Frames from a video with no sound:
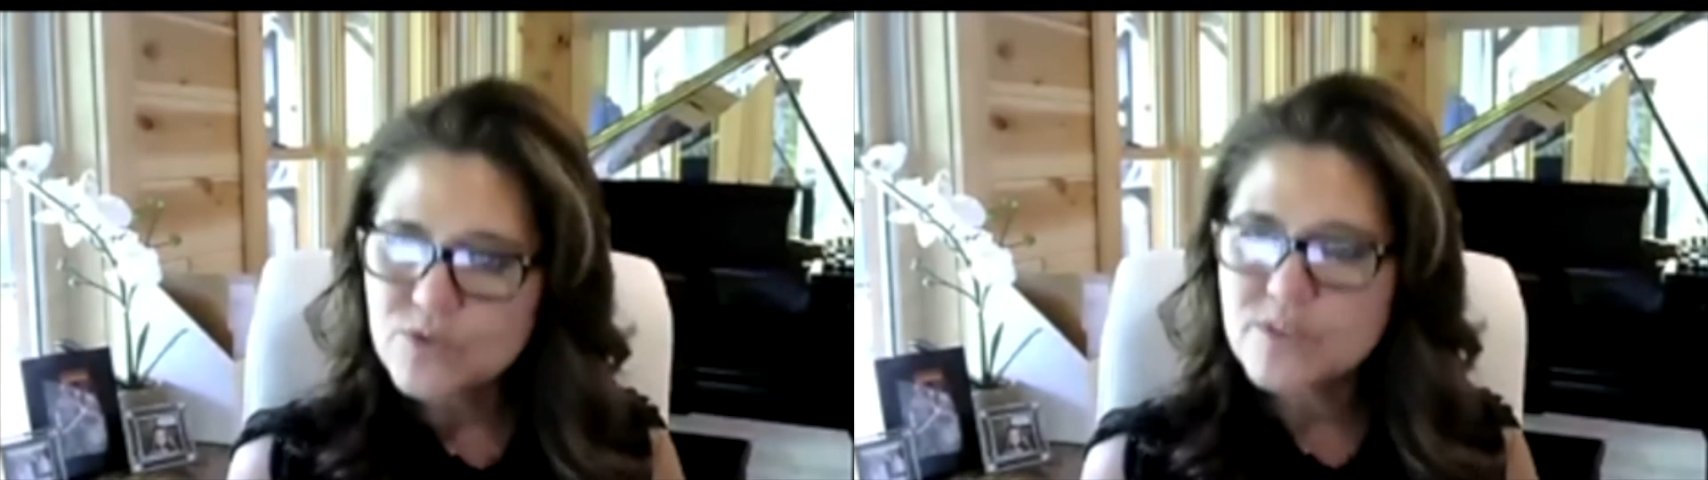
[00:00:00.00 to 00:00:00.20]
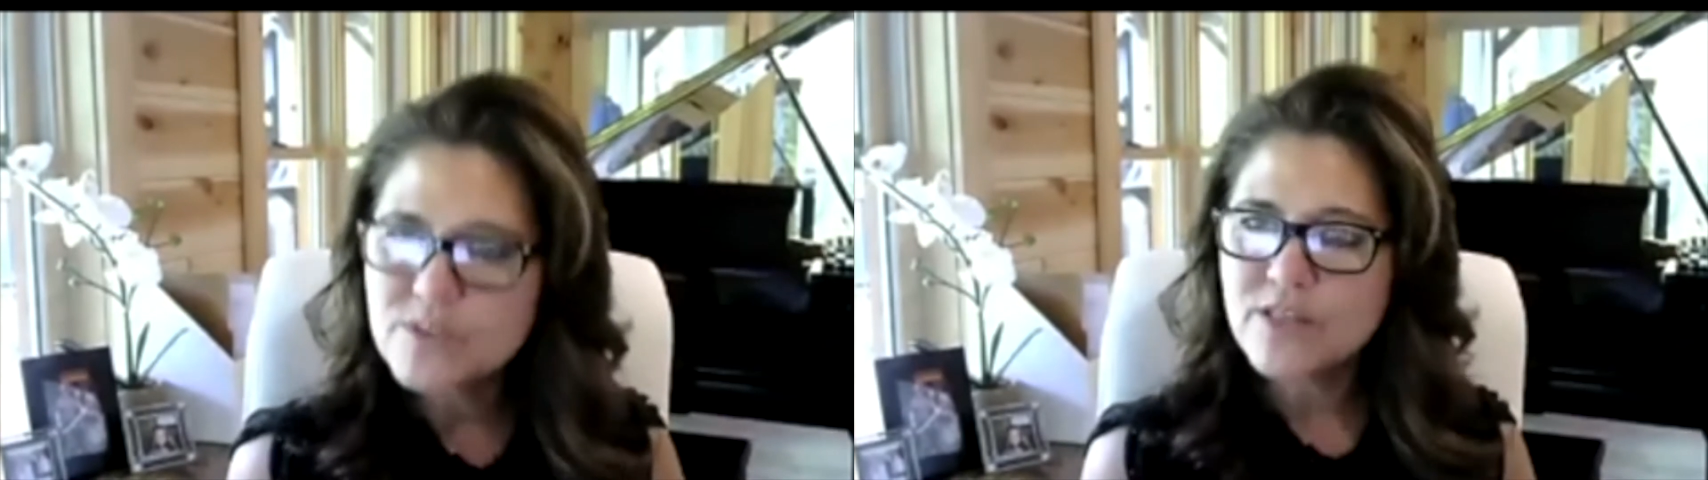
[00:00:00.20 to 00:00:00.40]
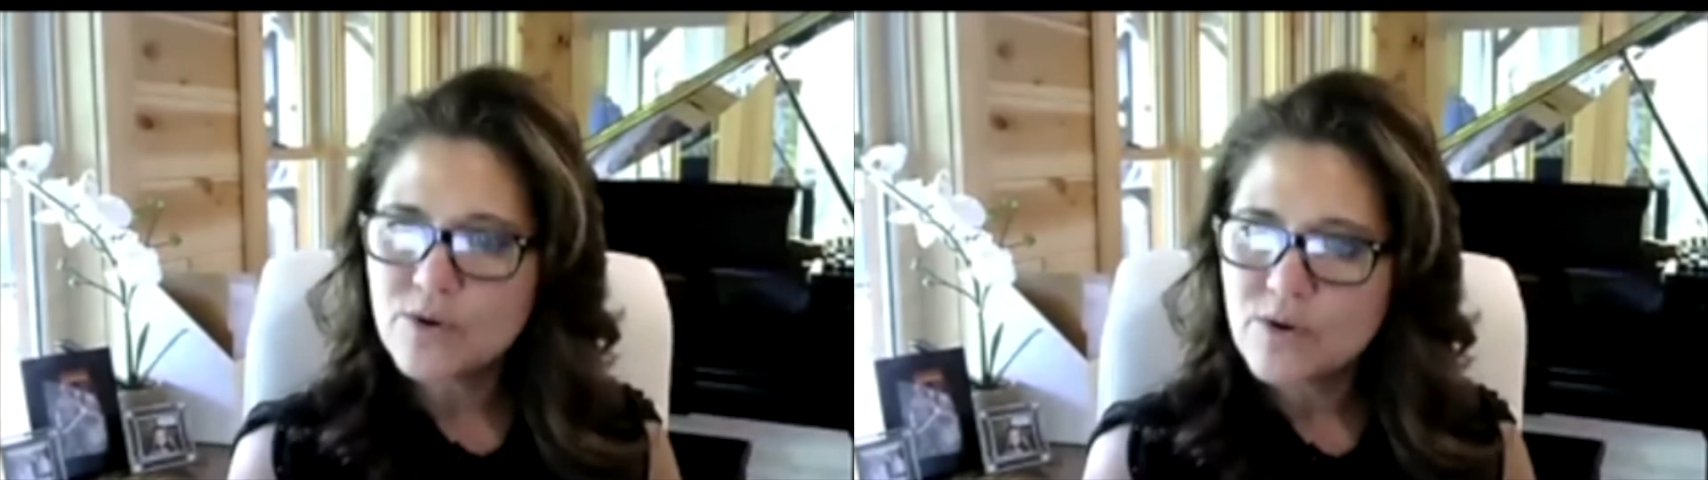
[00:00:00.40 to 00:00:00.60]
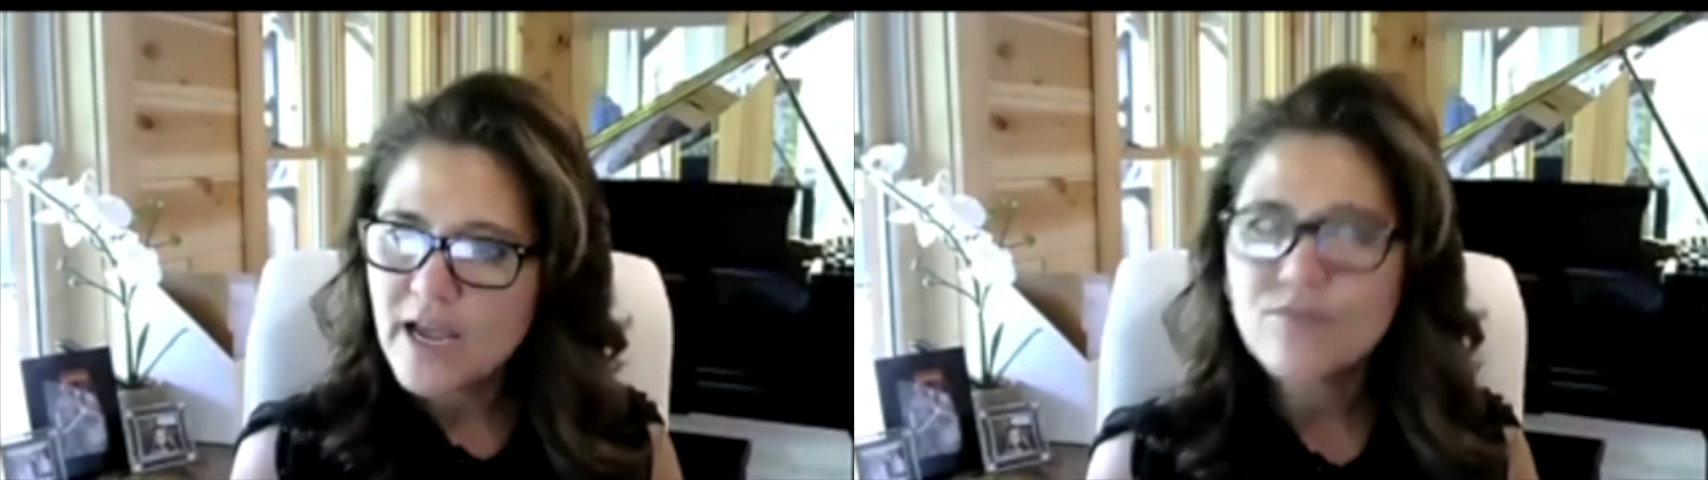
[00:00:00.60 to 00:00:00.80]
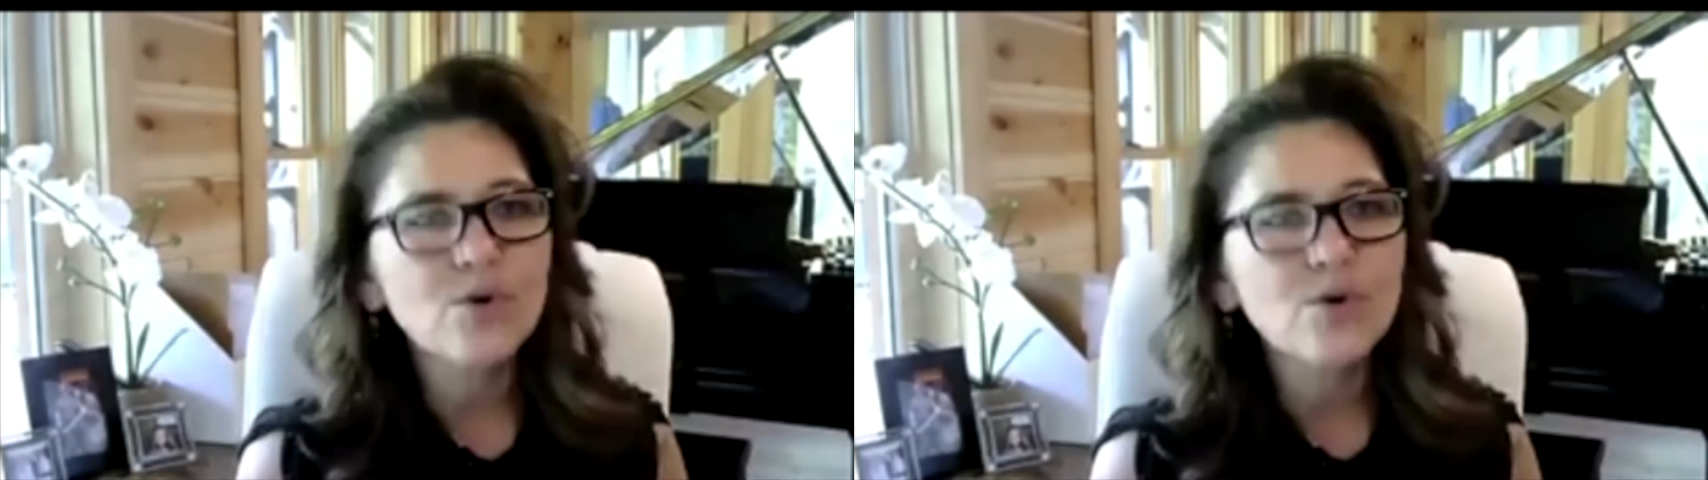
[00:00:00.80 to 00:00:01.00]
in their life
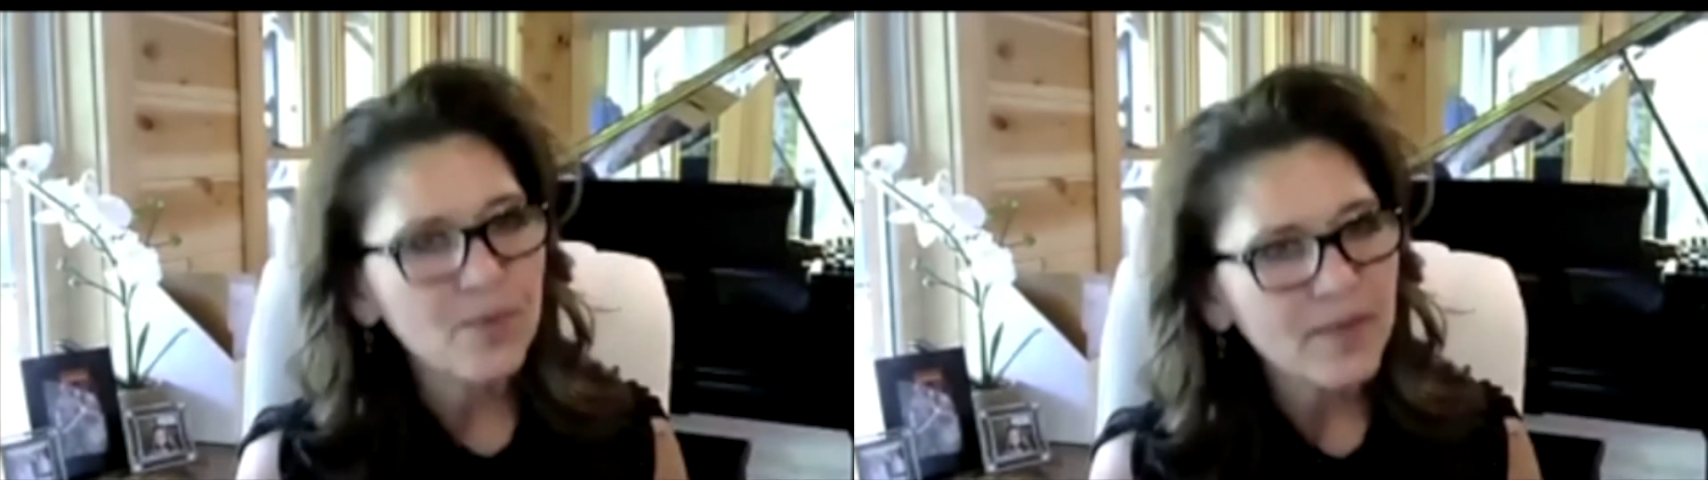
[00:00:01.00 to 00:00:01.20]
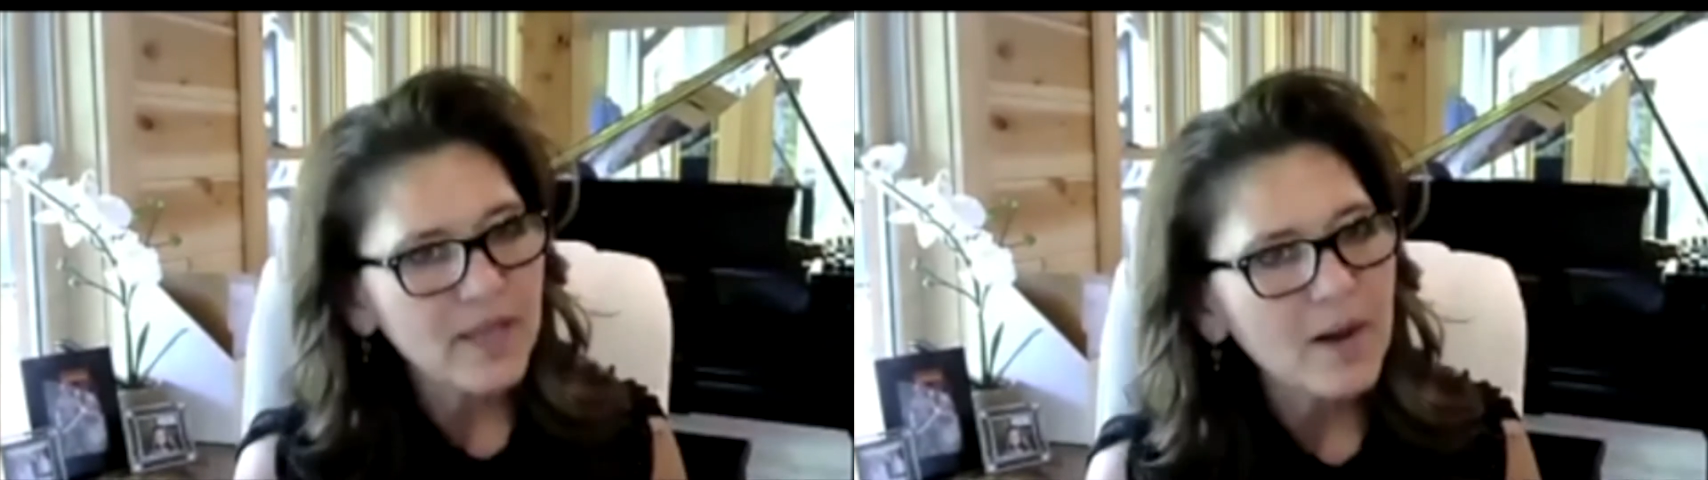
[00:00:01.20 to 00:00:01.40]
or in growing